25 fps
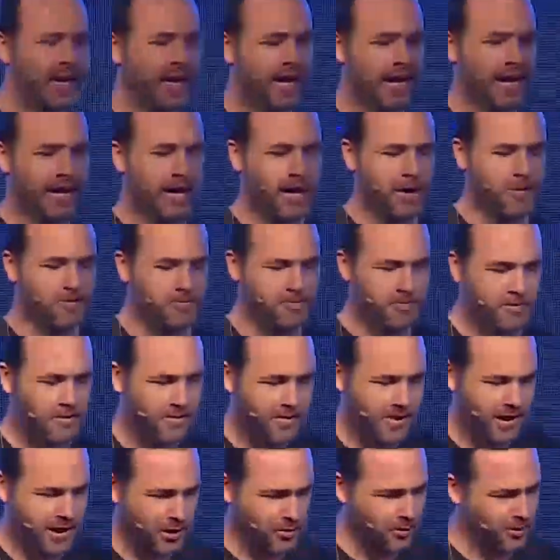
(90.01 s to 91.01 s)
And
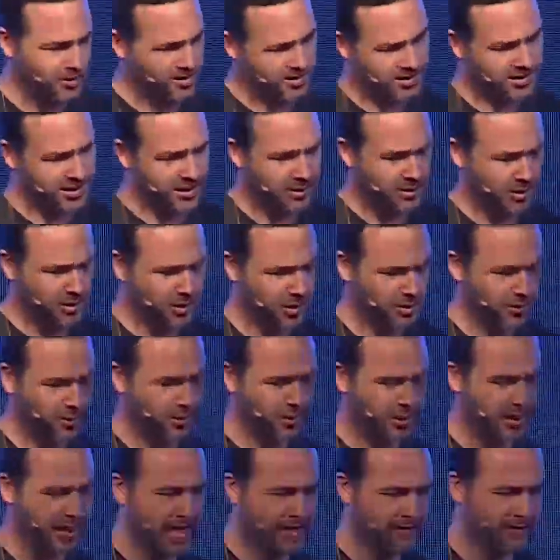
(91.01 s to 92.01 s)
it was
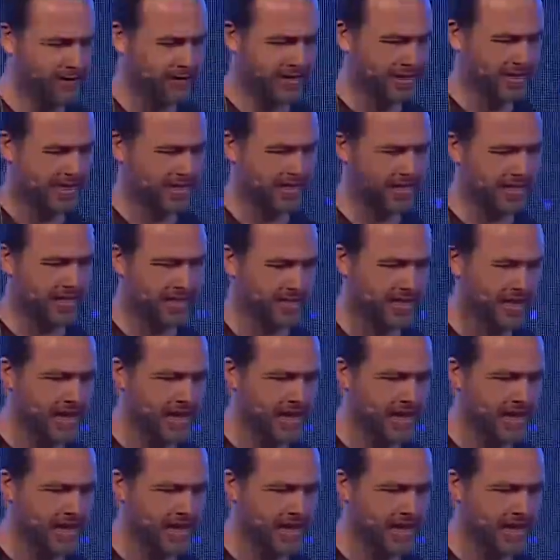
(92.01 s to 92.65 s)
Netflix